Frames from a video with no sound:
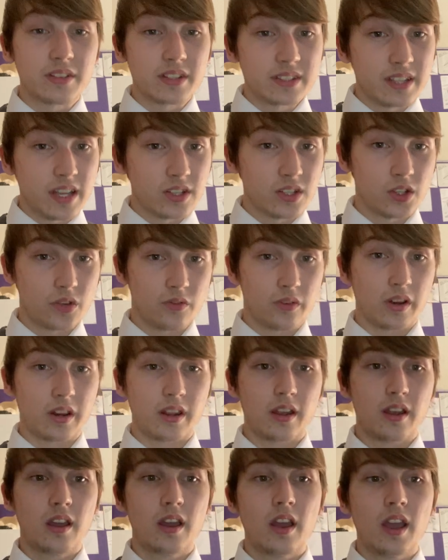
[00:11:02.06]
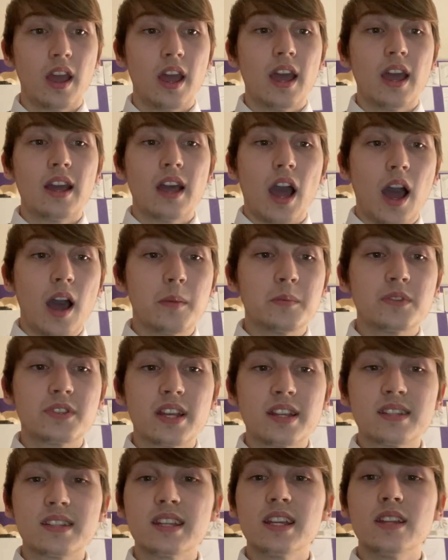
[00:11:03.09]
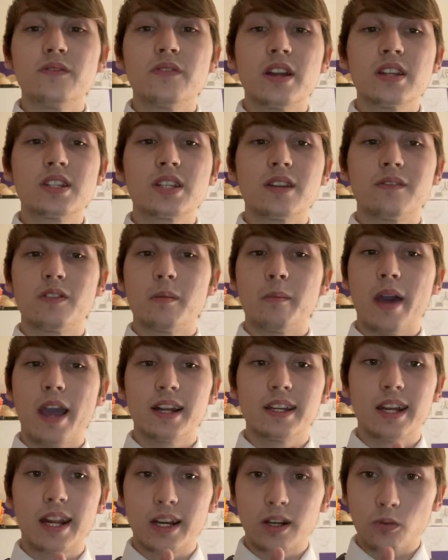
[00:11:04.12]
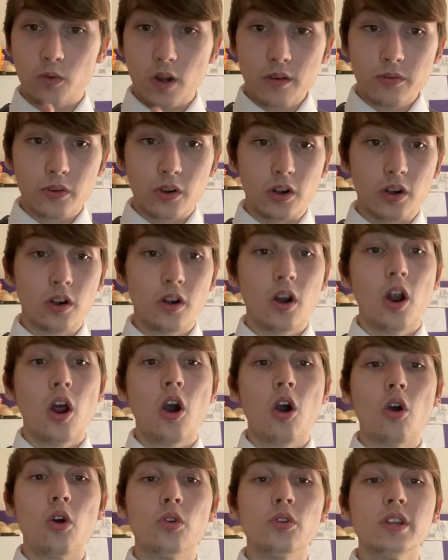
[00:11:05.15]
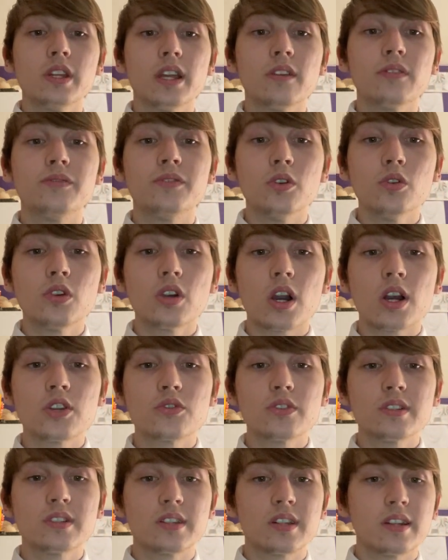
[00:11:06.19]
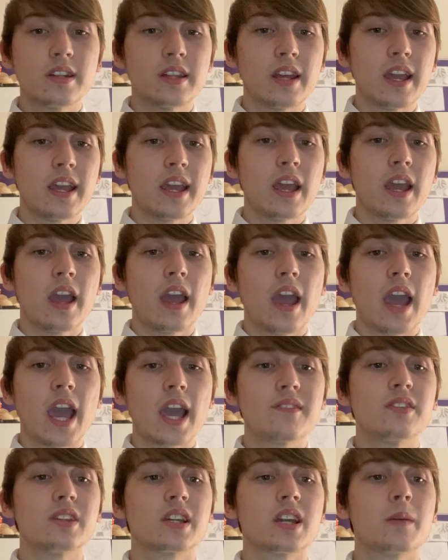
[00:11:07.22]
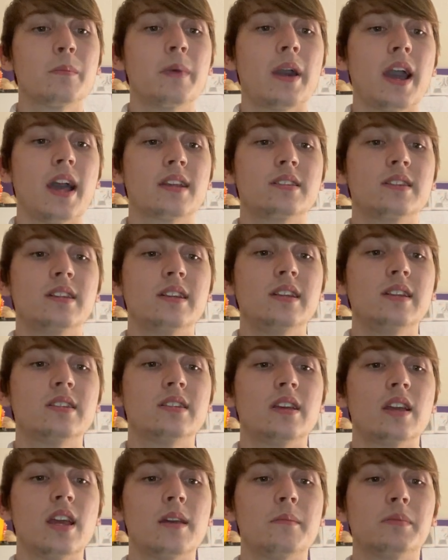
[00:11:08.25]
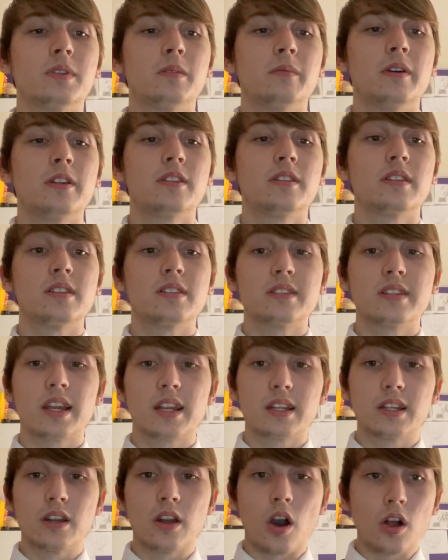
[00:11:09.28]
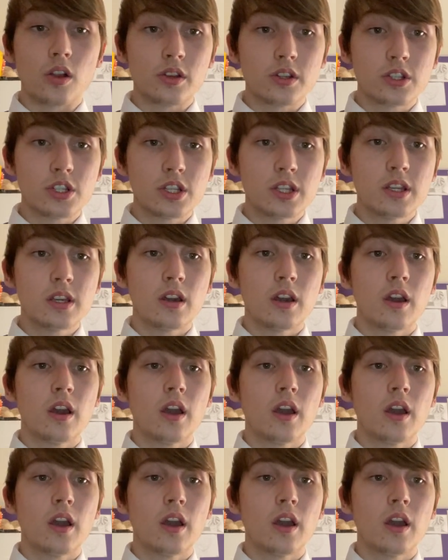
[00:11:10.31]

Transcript: a century. Since the invention of the magnetic river, only a few countries today have the capacity to implement this technology